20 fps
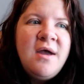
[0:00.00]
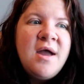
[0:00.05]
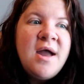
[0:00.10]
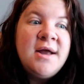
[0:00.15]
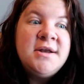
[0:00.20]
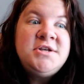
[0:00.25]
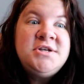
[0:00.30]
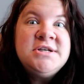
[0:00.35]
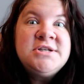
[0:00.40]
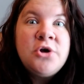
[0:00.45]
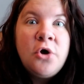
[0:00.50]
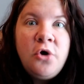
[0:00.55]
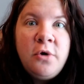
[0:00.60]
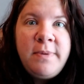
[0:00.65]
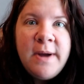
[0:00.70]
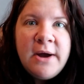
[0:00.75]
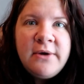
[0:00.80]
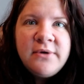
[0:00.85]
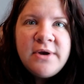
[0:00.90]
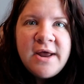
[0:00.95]
and she's a whole
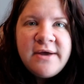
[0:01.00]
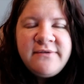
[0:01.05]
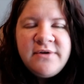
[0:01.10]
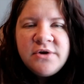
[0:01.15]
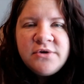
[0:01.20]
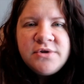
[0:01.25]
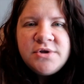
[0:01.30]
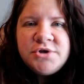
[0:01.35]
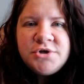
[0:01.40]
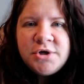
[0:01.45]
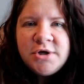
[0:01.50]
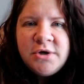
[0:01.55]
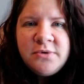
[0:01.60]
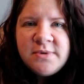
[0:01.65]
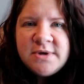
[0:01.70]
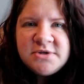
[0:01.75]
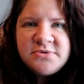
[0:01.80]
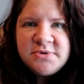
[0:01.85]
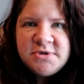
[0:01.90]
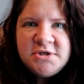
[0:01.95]
pound heavier than Journey
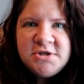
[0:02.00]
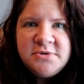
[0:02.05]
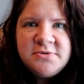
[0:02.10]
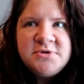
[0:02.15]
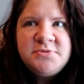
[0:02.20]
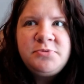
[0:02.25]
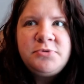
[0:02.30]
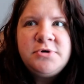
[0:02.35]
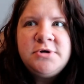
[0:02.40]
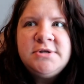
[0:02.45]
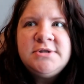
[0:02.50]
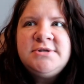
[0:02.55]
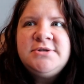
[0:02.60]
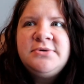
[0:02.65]
was when she was born.